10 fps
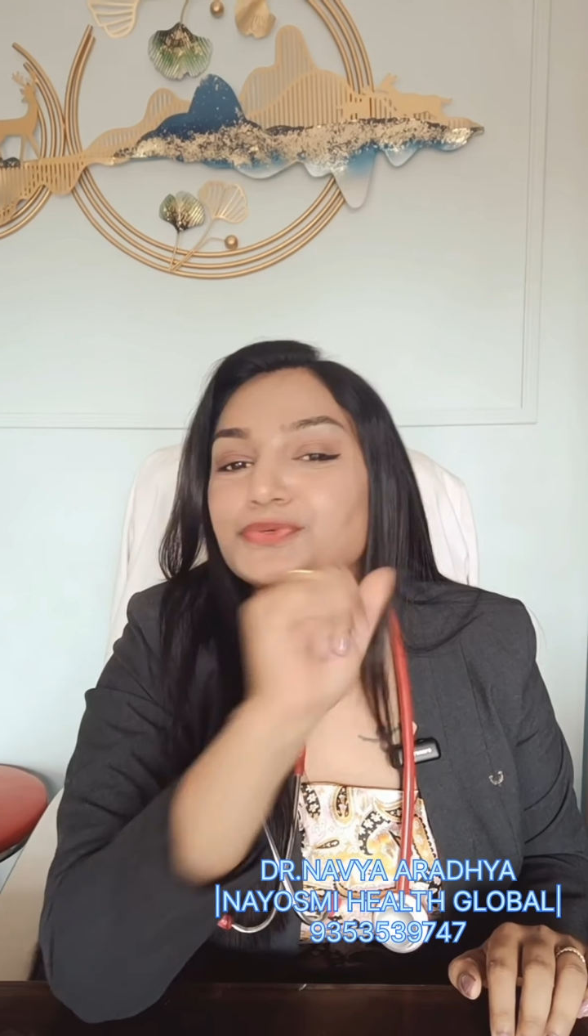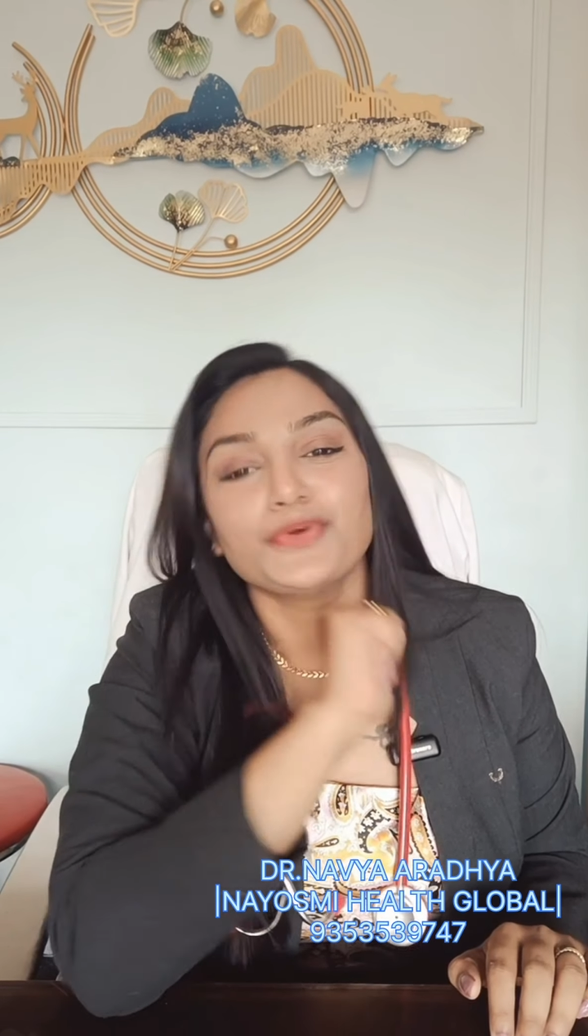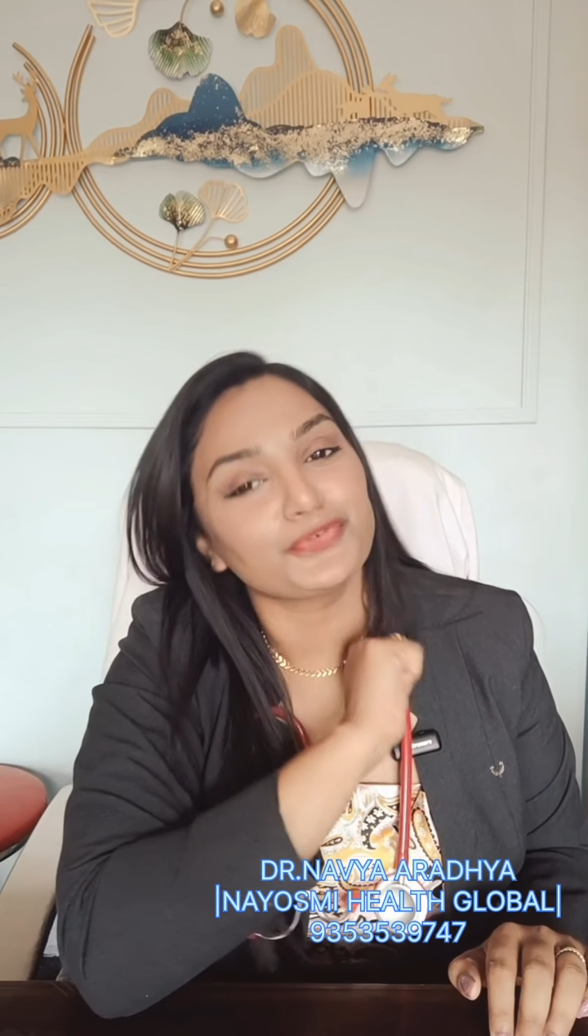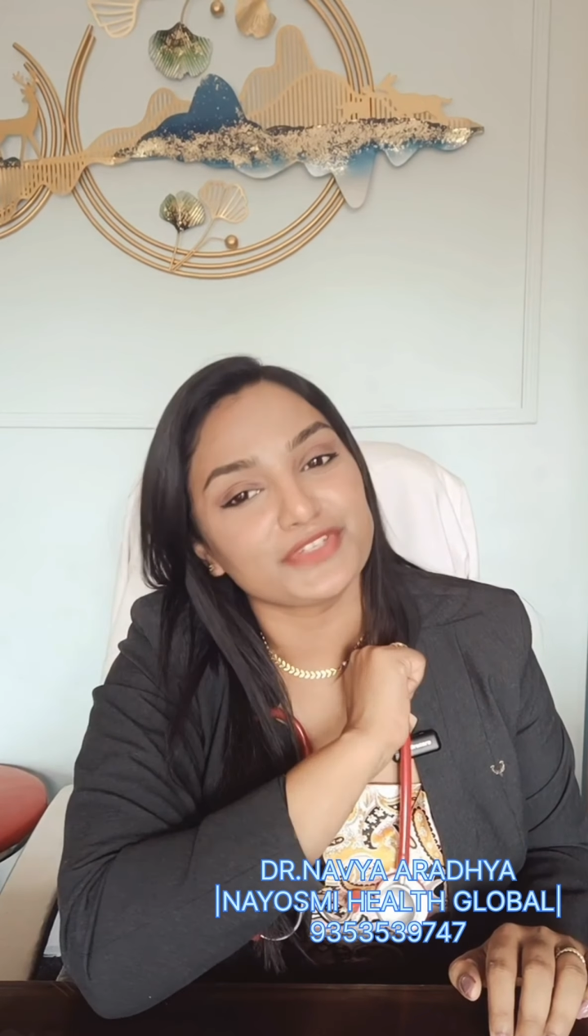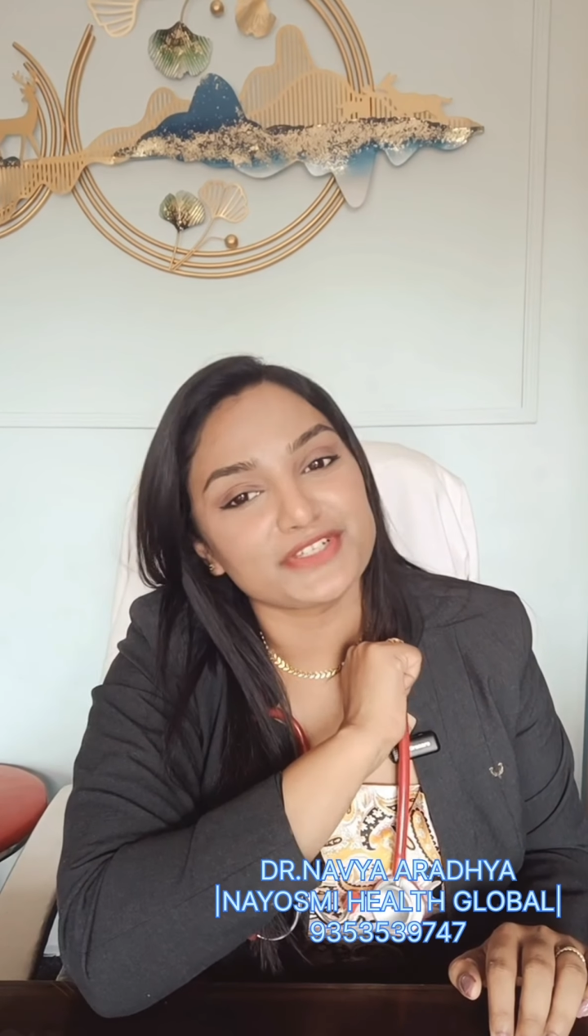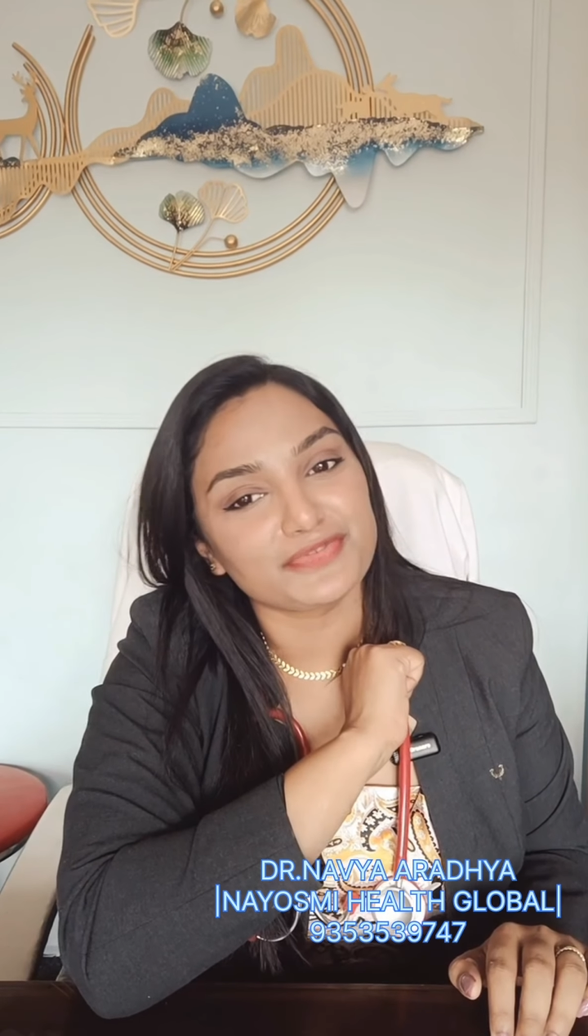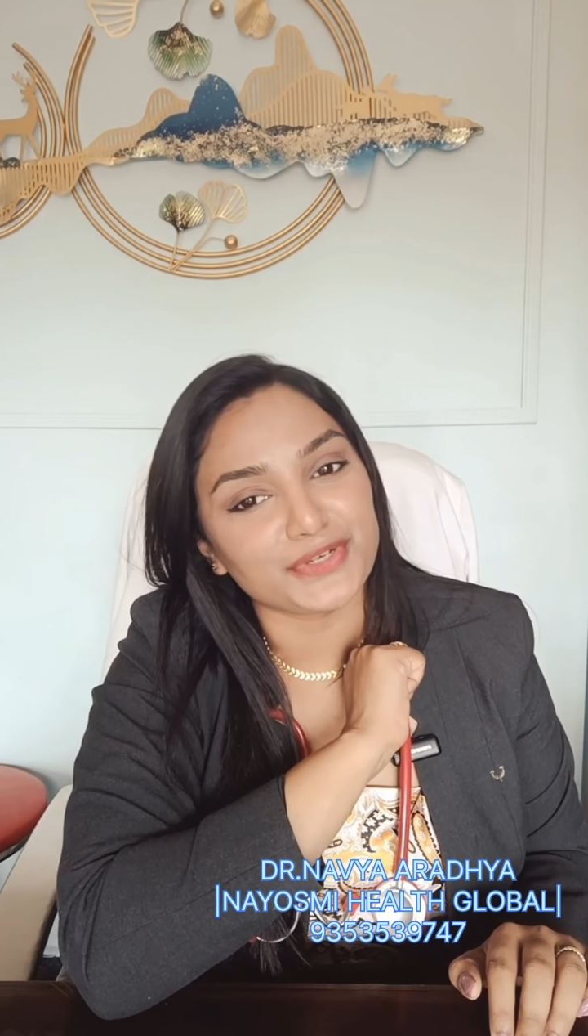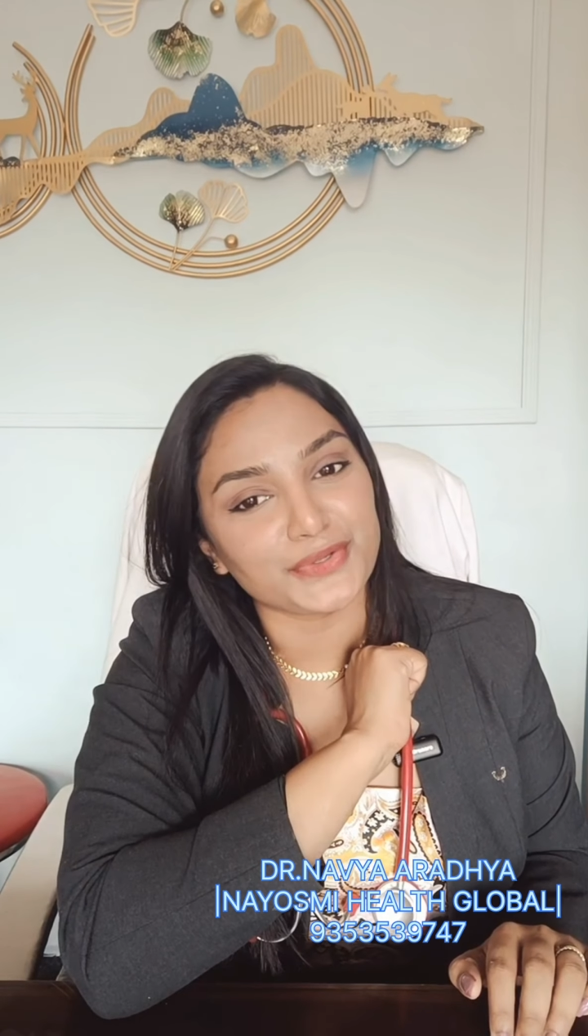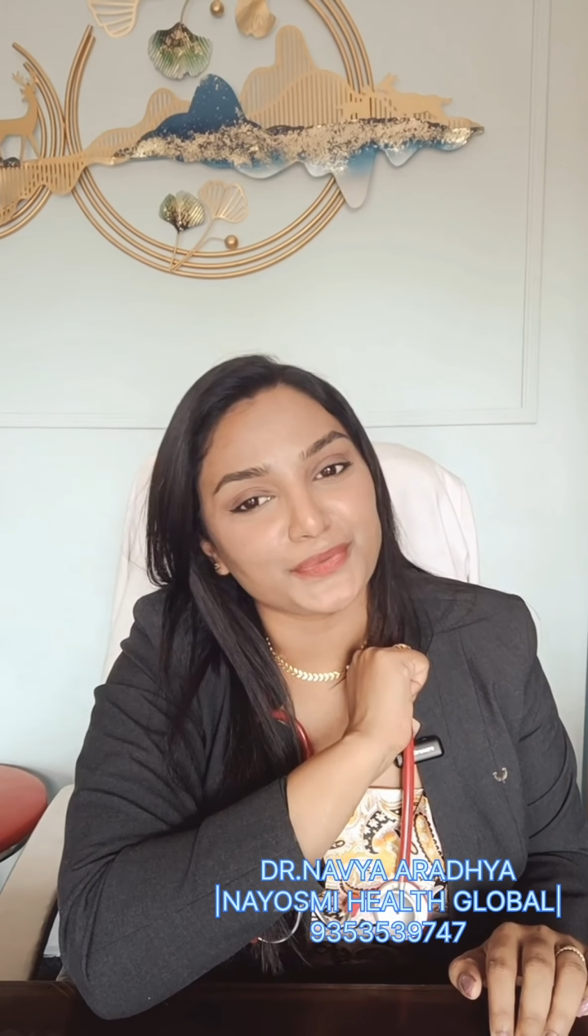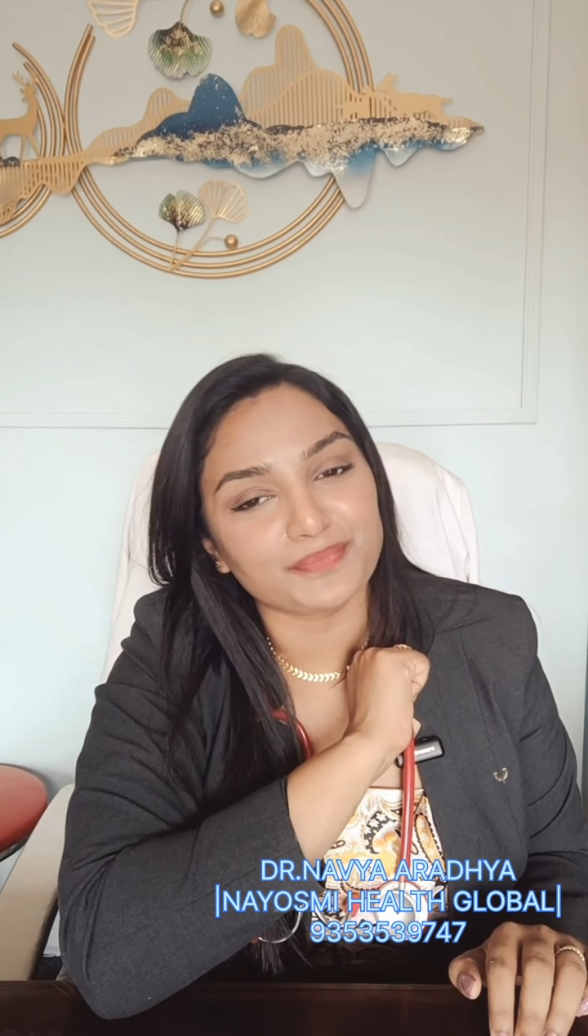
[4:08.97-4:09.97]
2 of this
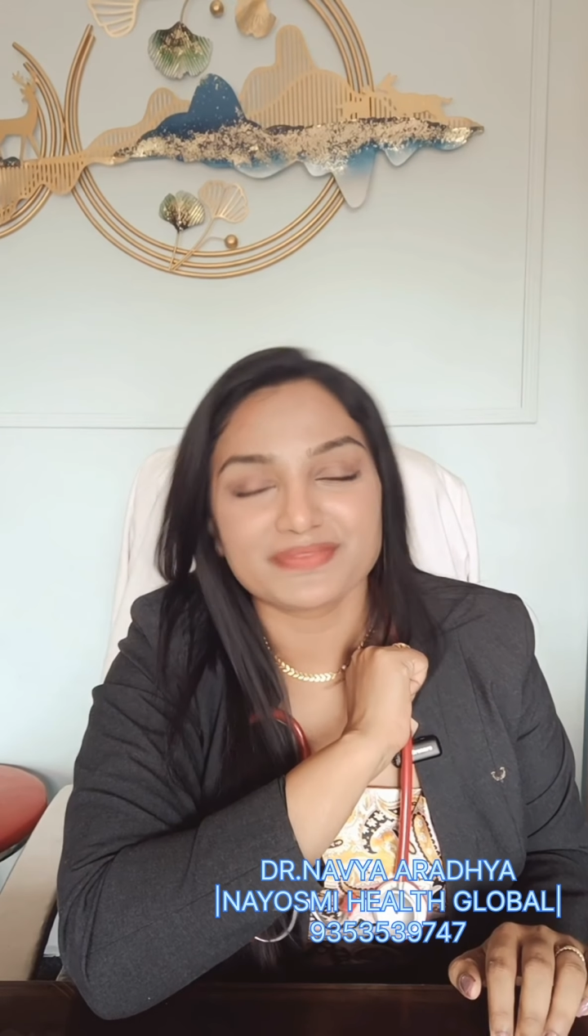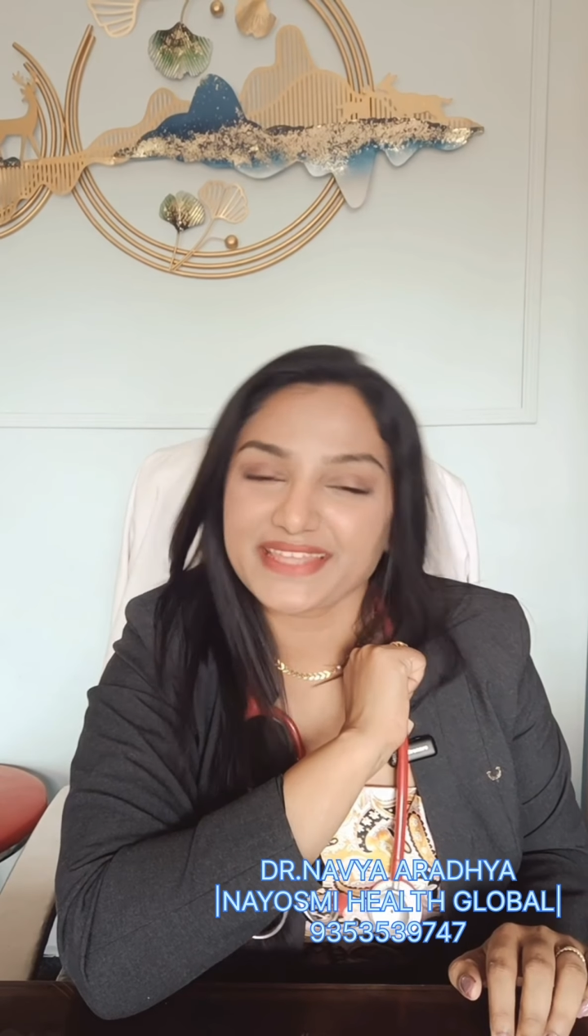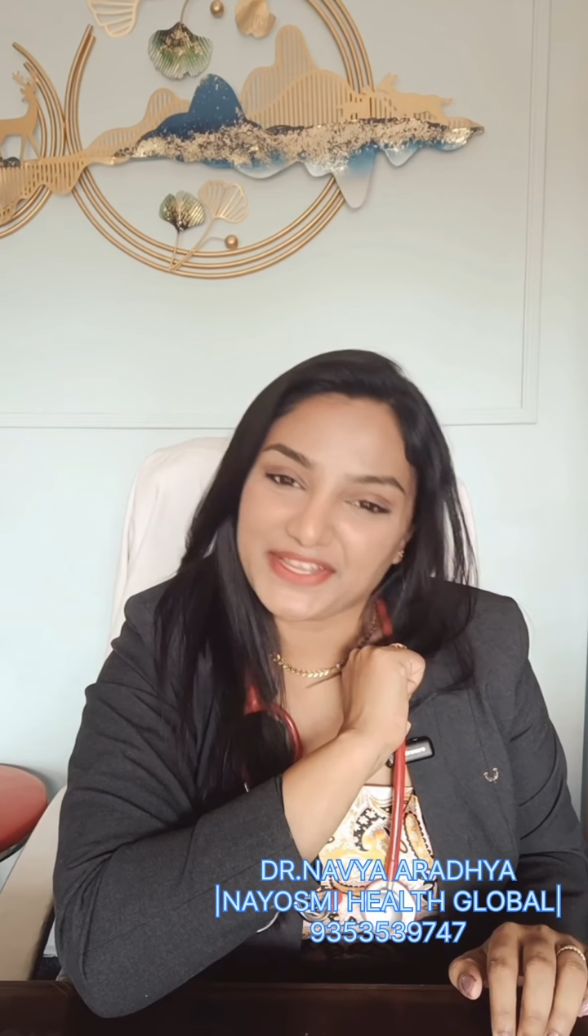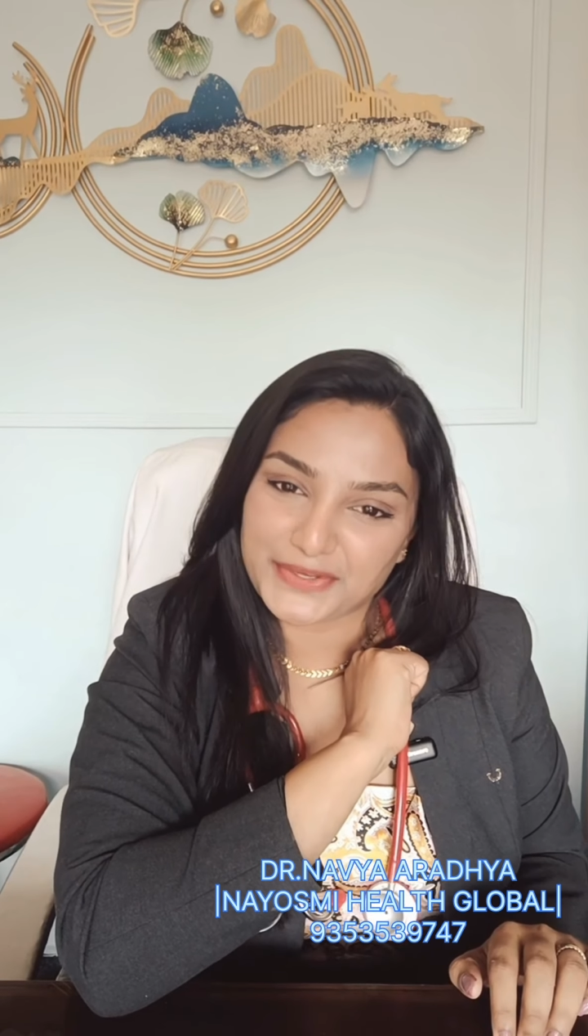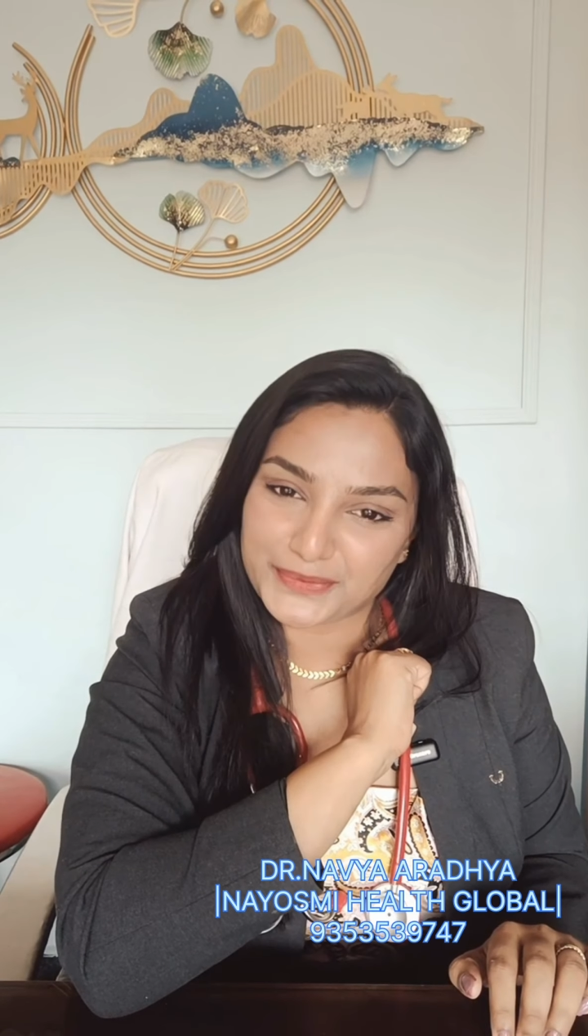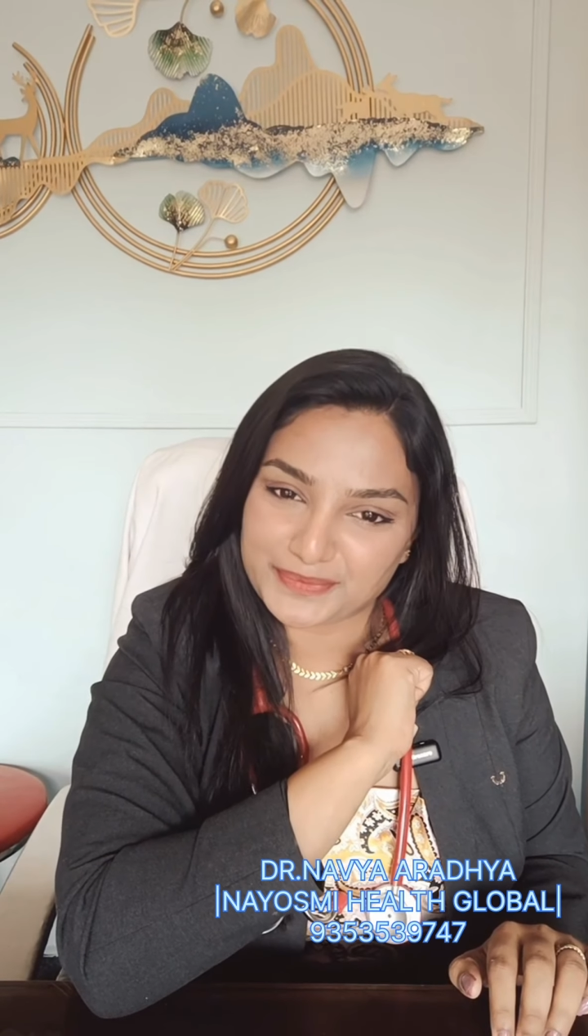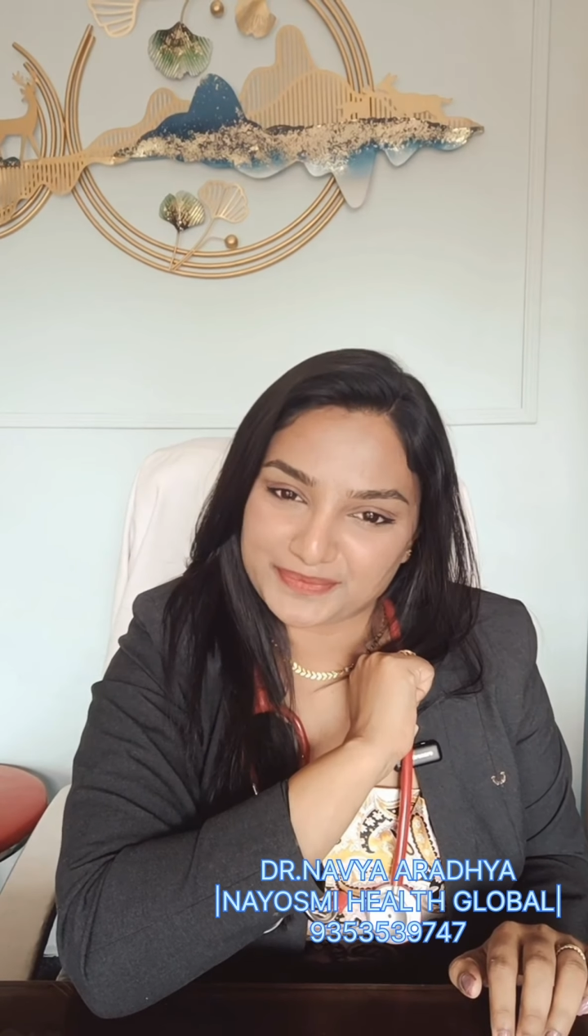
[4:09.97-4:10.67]
video. Thank you.